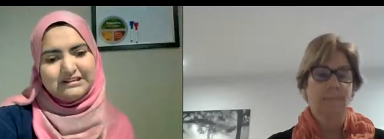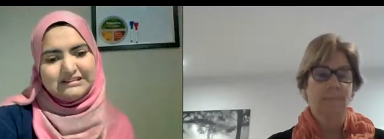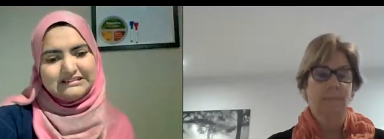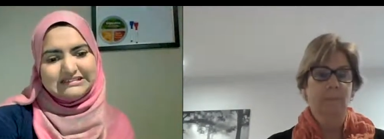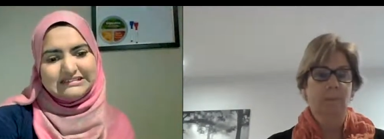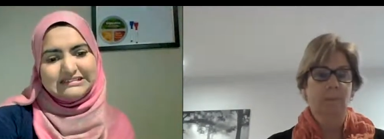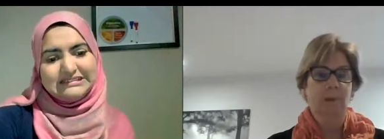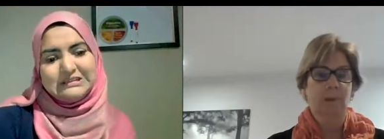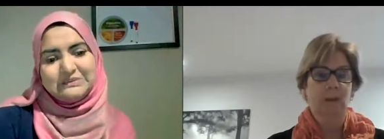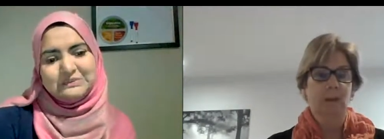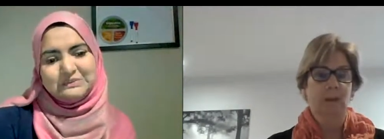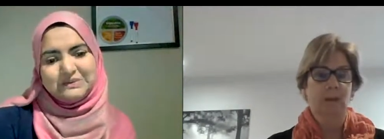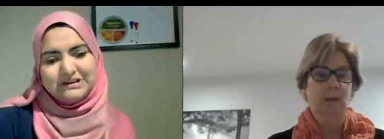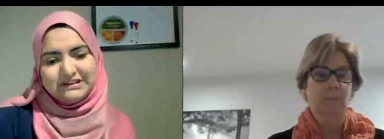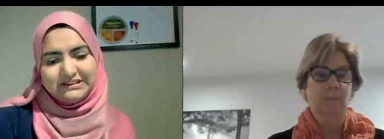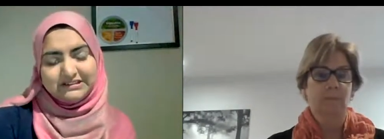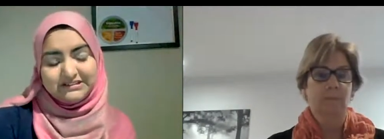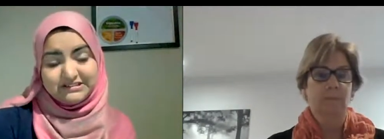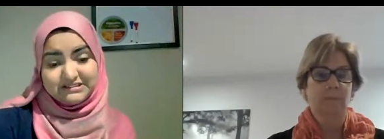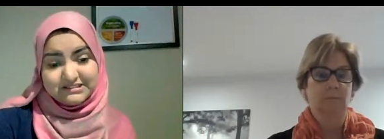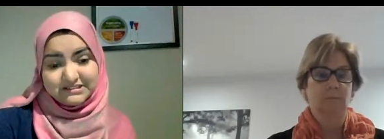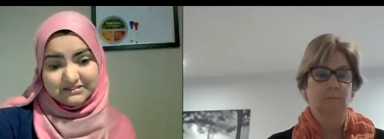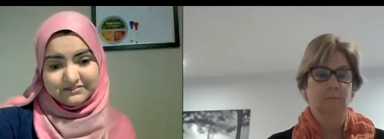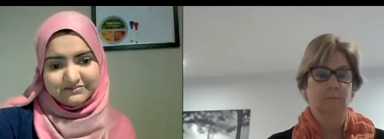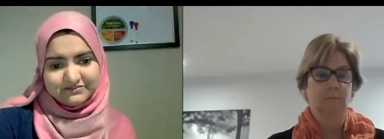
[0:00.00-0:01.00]
Speaker 1: sleeping is
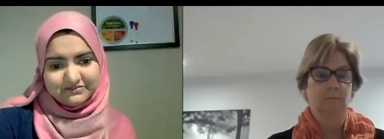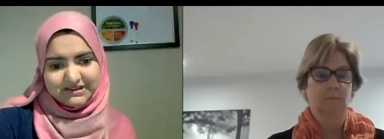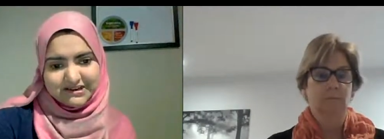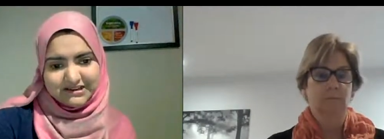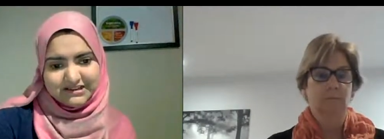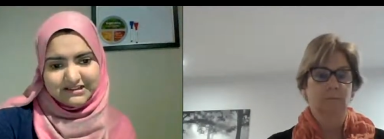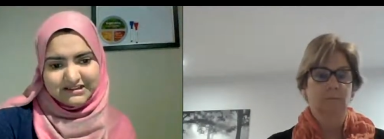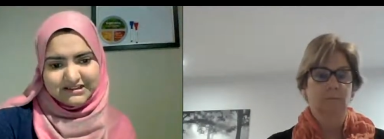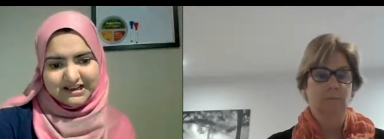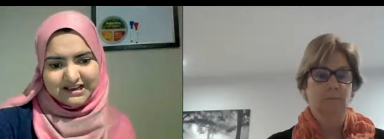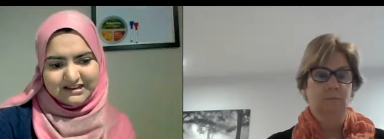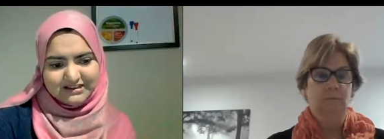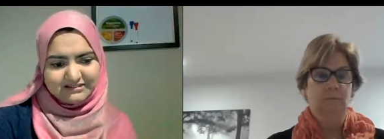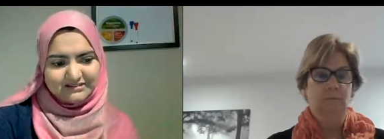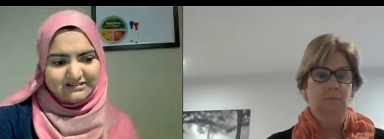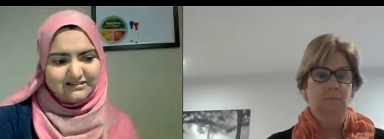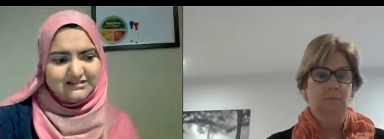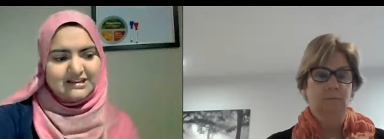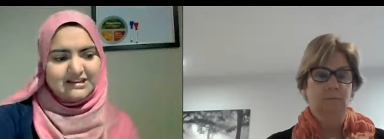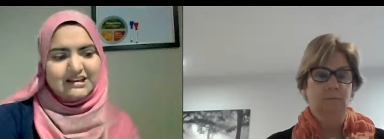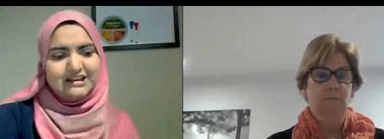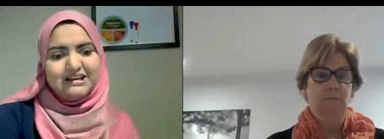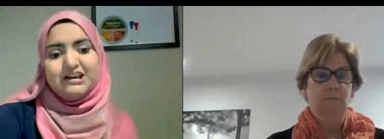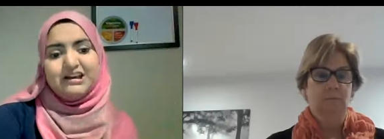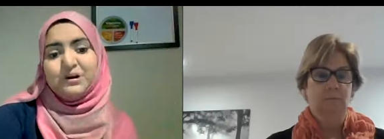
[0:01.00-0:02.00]
different than
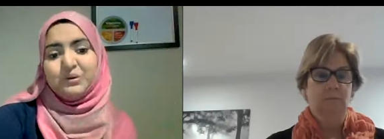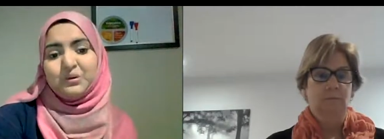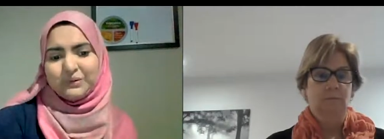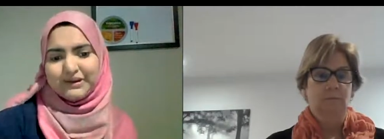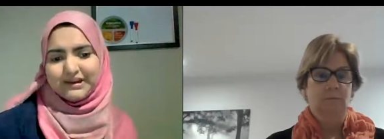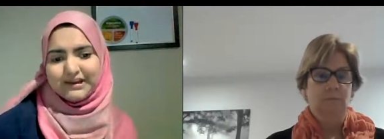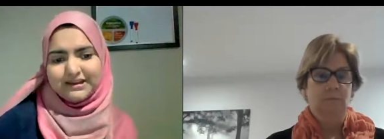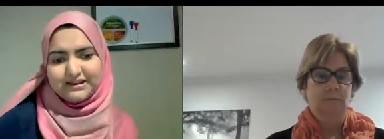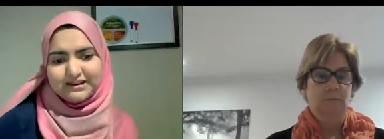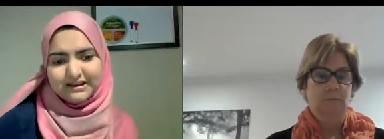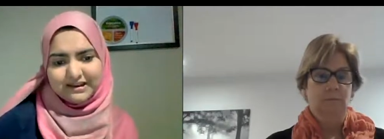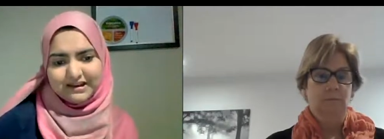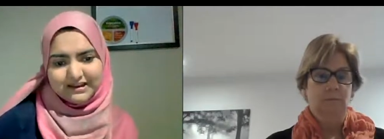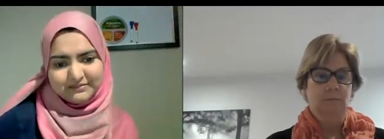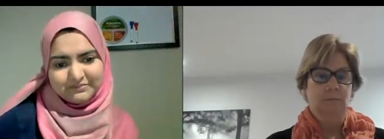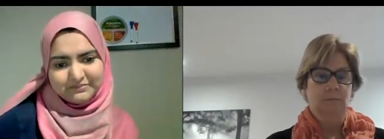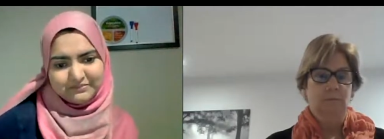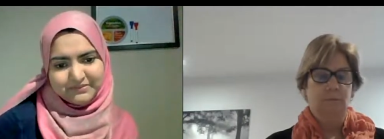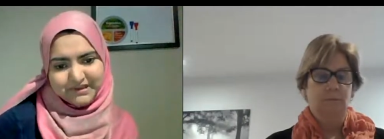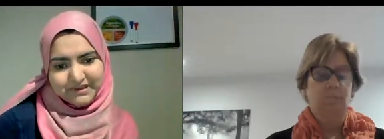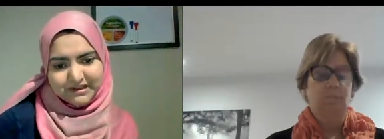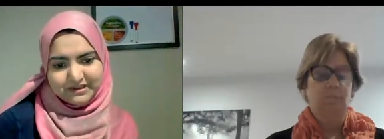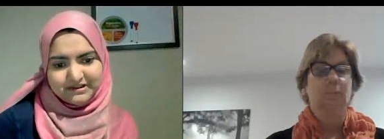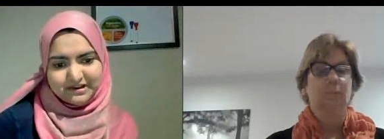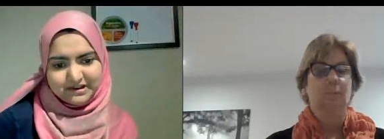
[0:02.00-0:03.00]
staying awake and
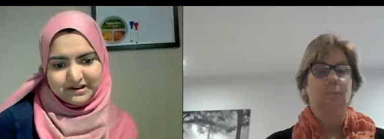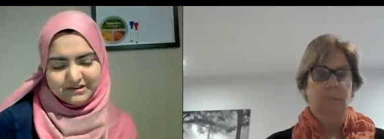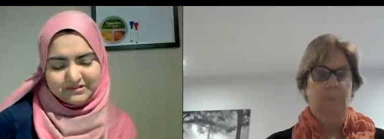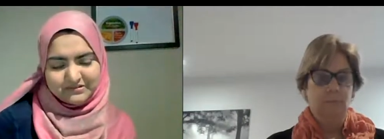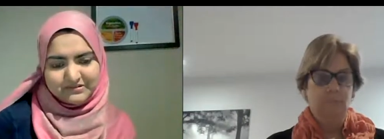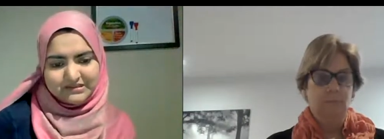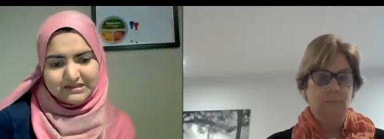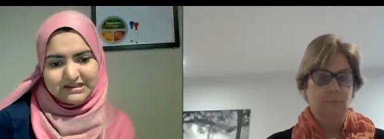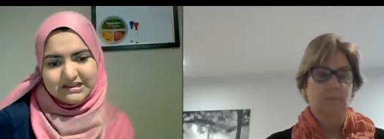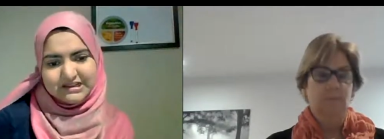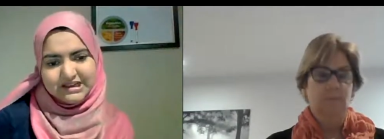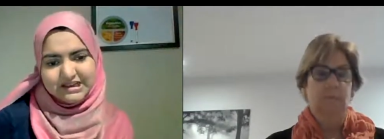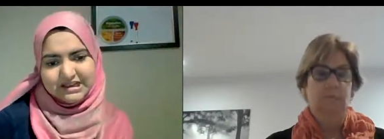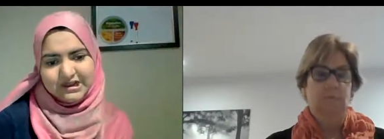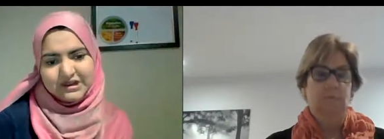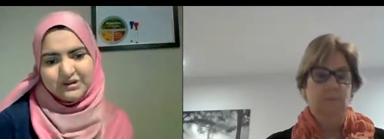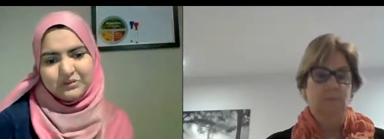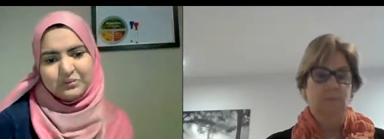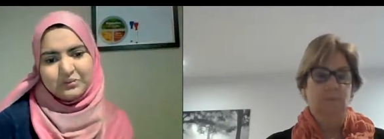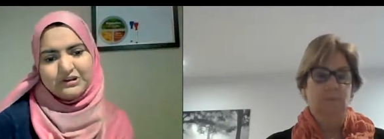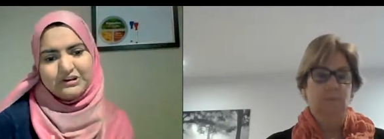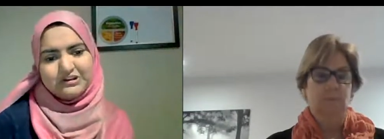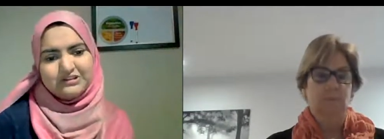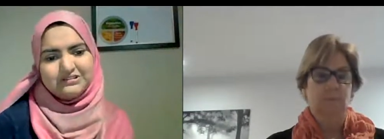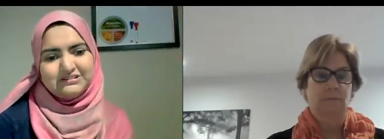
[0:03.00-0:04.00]
being hungry
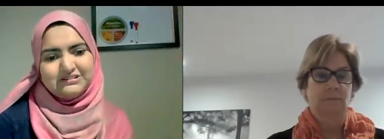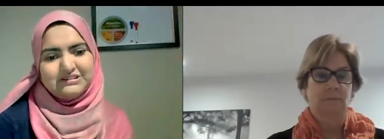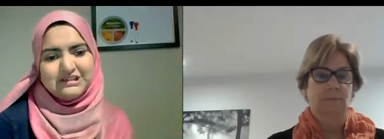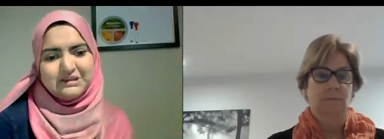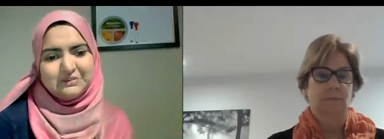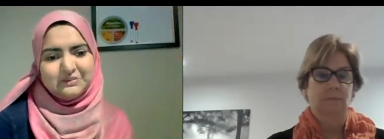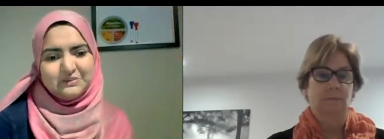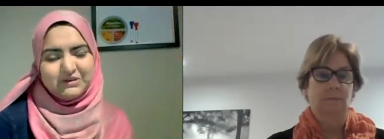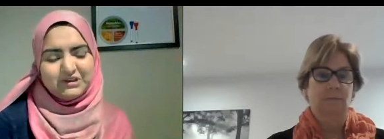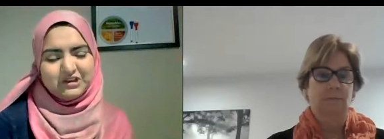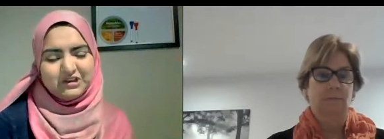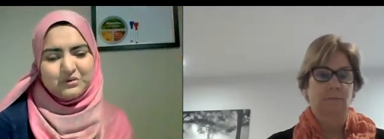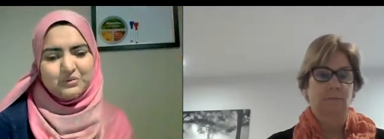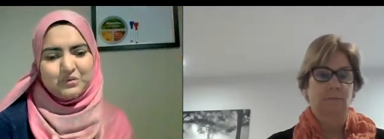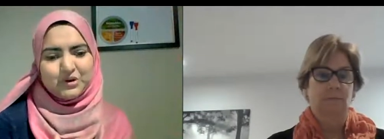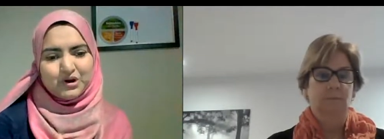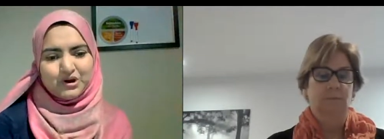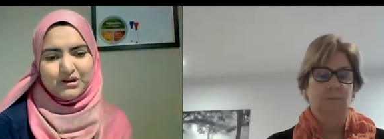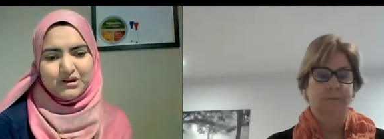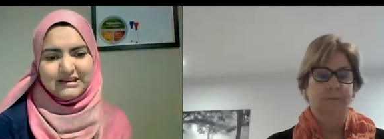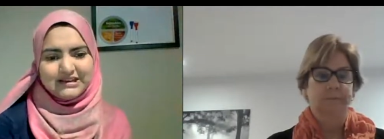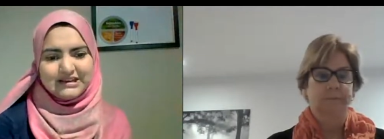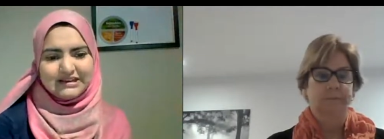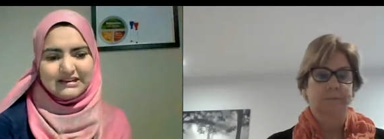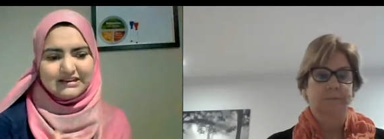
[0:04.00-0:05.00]
when you're sleeping your
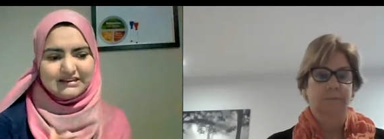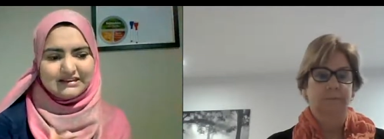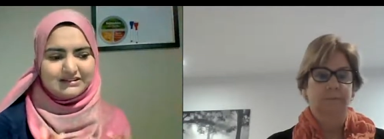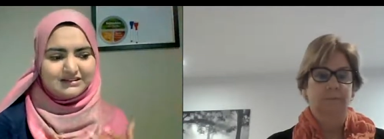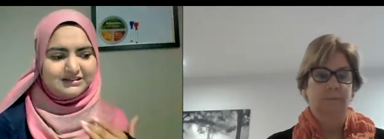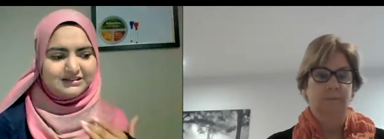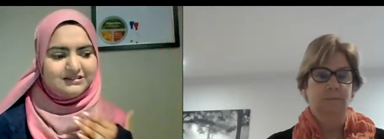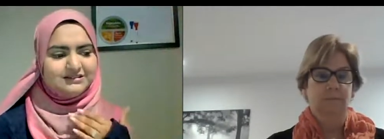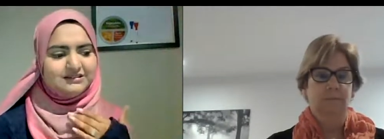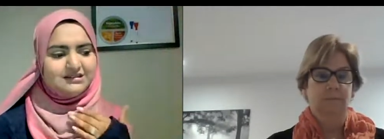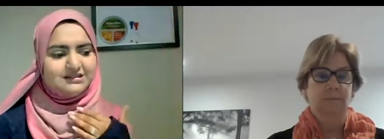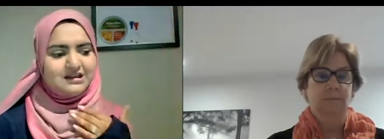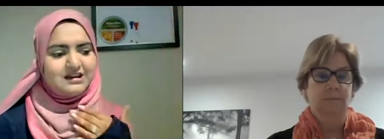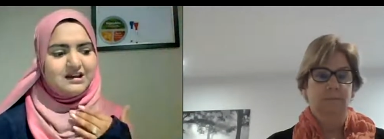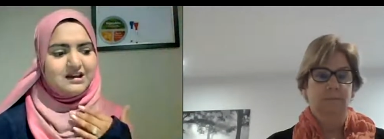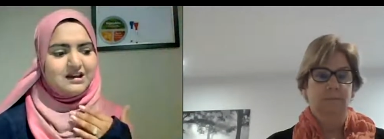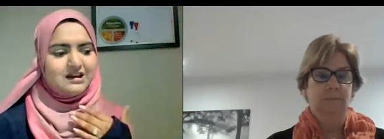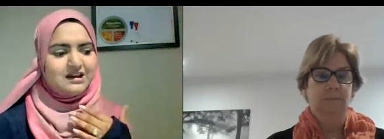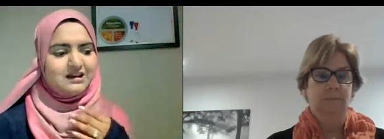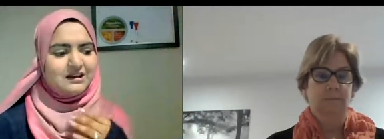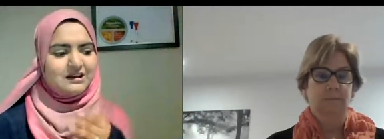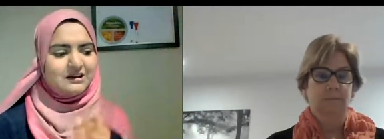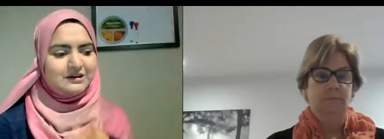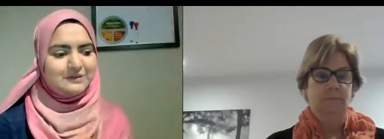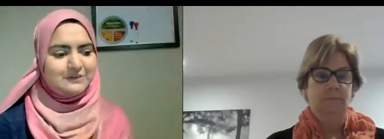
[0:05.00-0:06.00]
body is
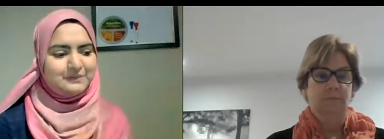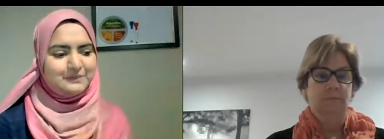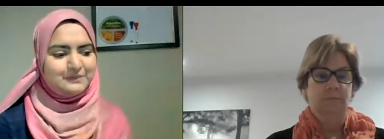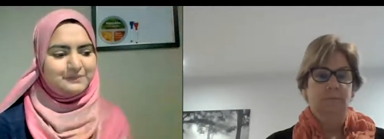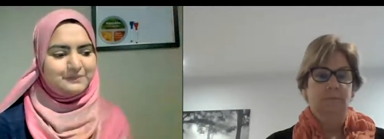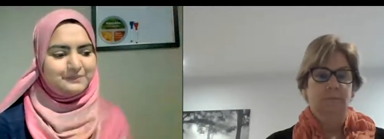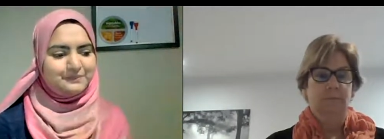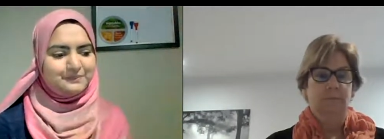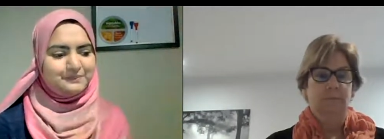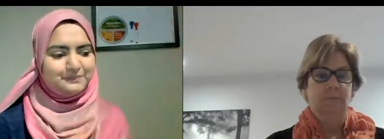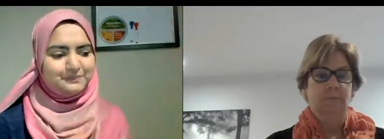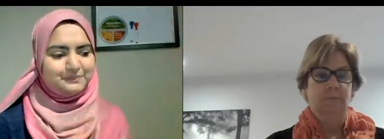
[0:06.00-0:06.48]
um,